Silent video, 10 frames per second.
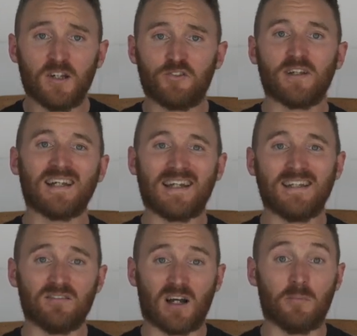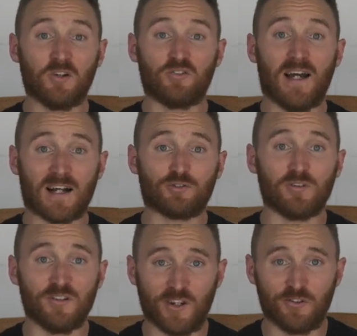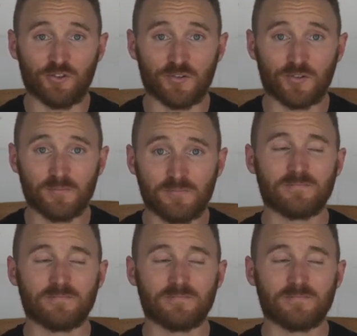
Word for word: so you can get an idea of how much it actually changes.